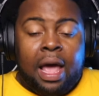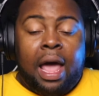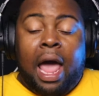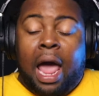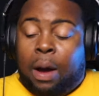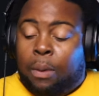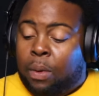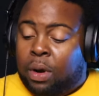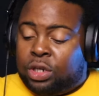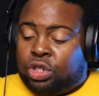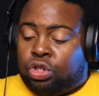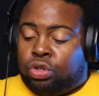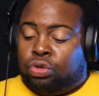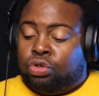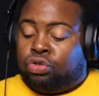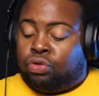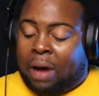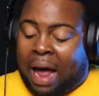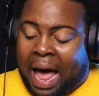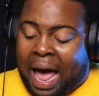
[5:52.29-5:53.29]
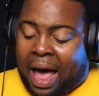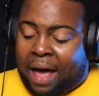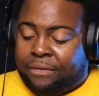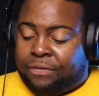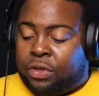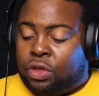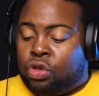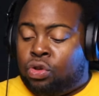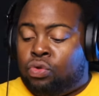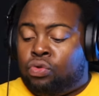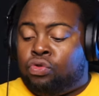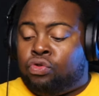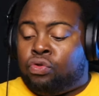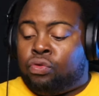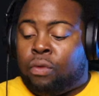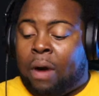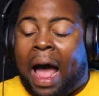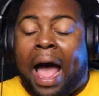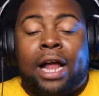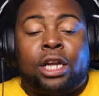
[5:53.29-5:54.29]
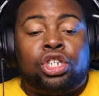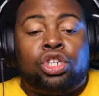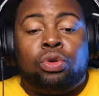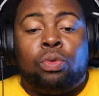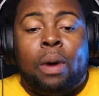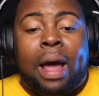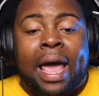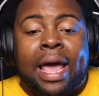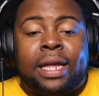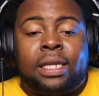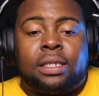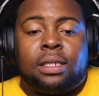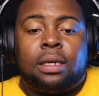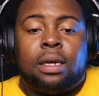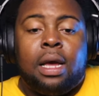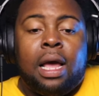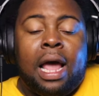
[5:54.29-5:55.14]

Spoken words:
And once you draft, you graduate.